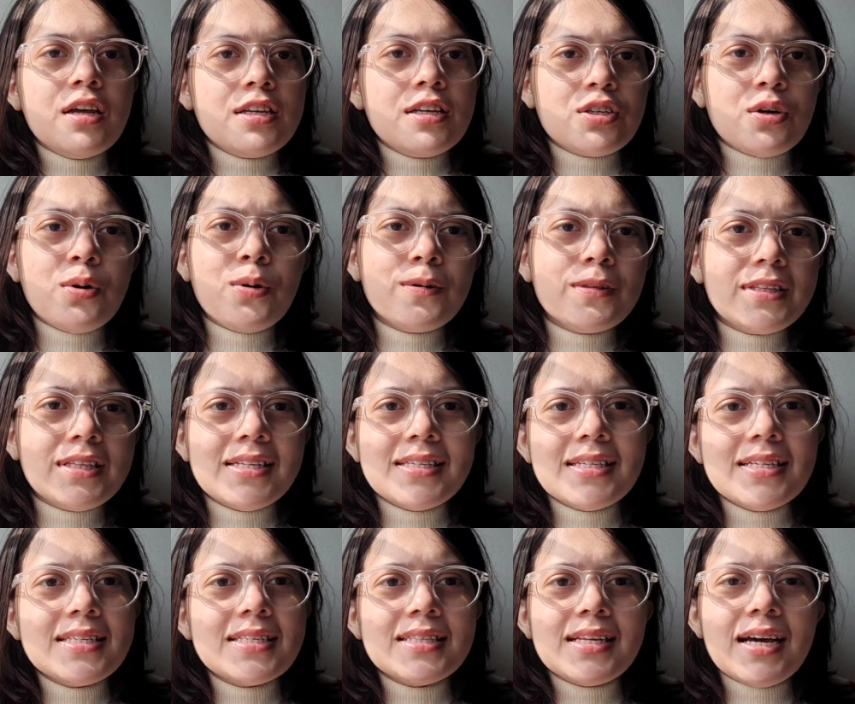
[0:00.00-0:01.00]
So
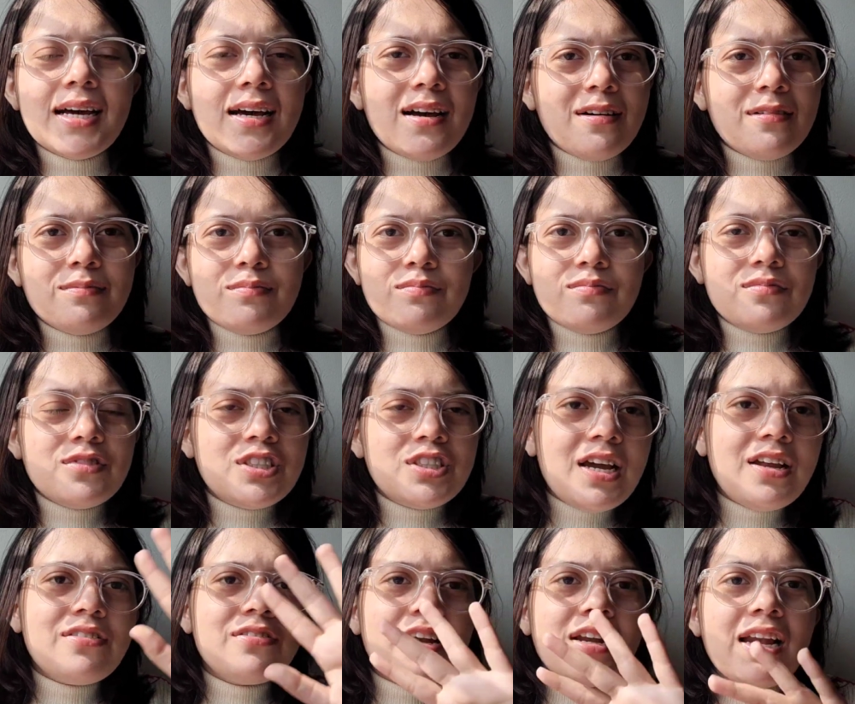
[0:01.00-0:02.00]
this is the
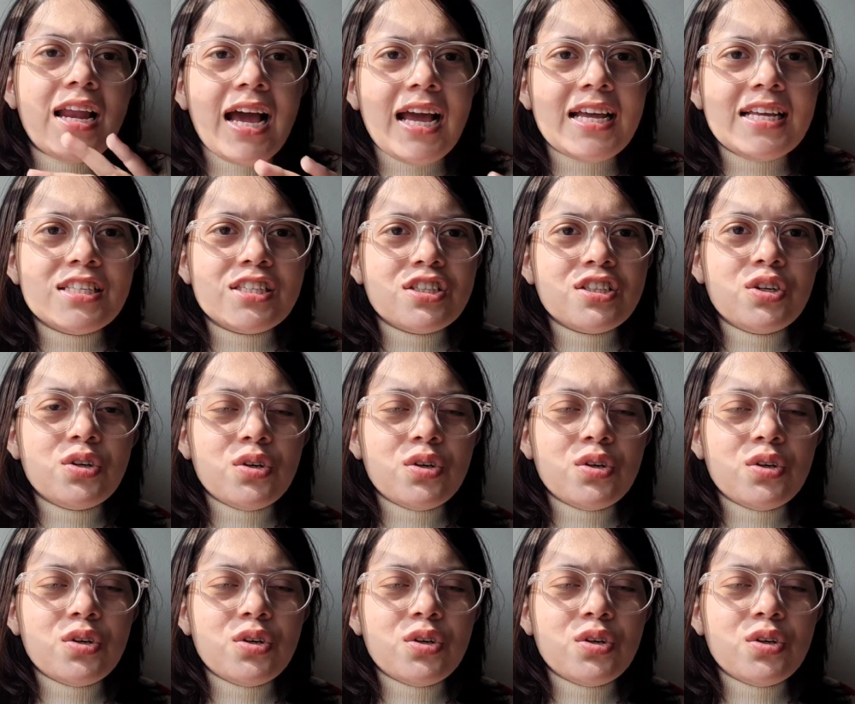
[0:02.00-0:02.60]
generalized,